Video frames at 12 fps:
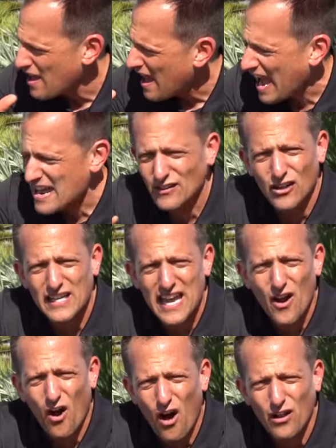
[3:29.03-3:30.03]
and look at
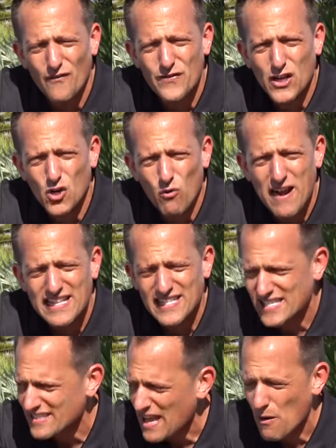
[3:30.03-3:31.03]
all of the
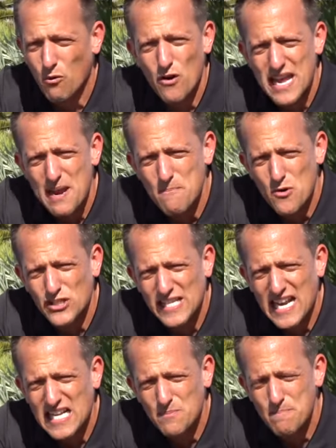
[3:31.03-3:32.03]
greats that were in
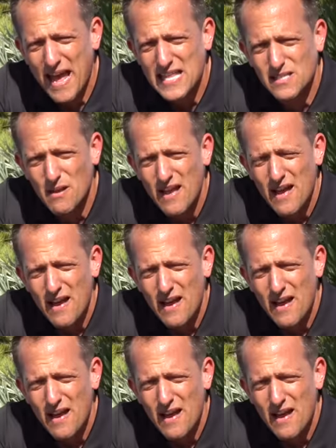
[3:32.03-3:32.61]
Mercedes-Benz